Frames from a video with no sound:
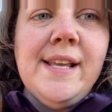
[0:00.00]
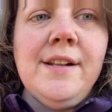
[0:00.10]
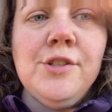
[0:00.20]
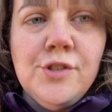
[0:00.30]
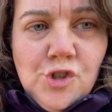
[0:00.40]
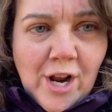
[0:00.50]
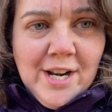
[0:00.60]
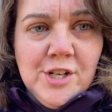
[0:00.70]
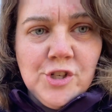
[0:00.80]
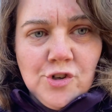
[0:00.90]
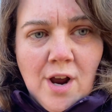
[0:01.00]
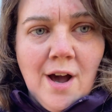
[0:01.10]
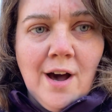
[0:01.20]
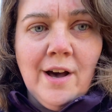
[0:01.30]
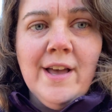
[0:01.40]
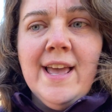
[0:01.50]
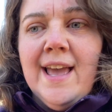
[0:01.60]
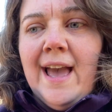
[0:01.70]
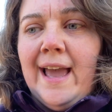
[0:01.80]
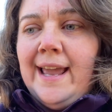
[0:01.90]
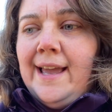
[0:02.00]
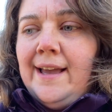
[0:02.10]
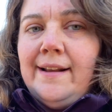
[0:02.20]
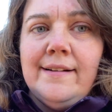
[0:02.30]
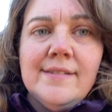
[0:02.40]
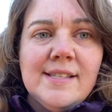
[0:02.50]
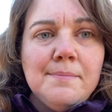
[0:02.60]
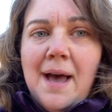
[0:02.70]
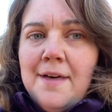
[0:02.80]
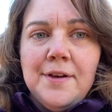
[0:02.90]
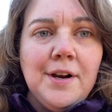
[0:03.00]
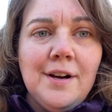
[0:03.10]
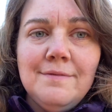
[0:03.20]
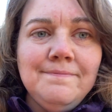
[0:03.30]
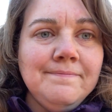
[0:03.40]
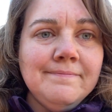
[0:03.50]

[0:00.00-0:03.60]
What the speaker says: and shredded straw and some other,